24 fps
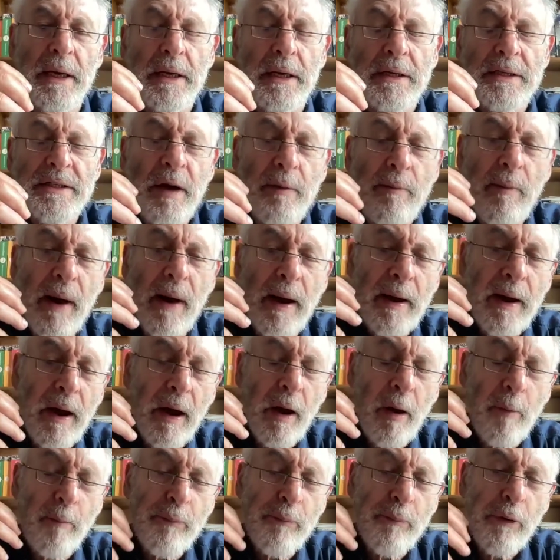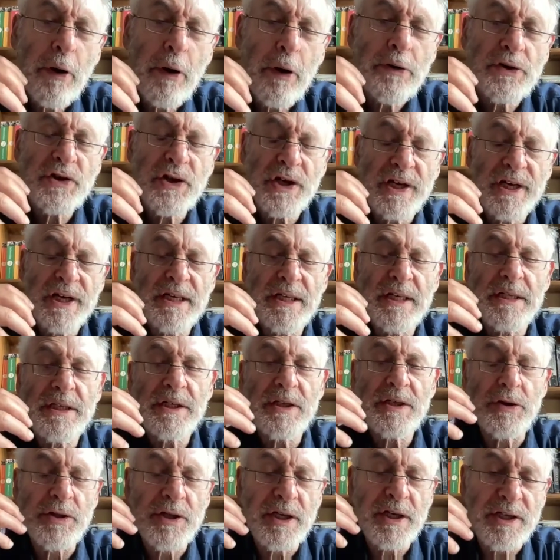So my approach is
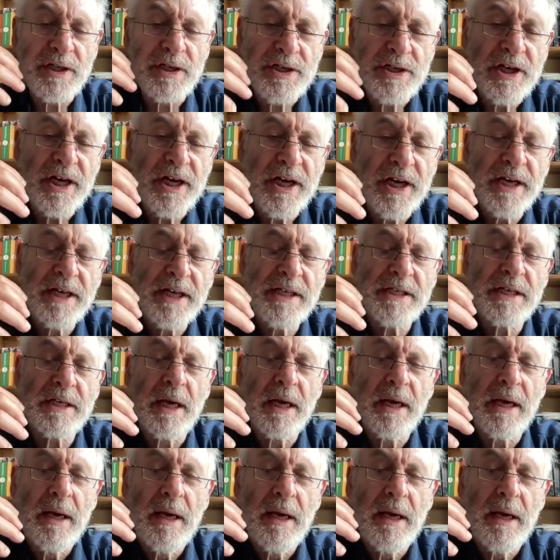to suggest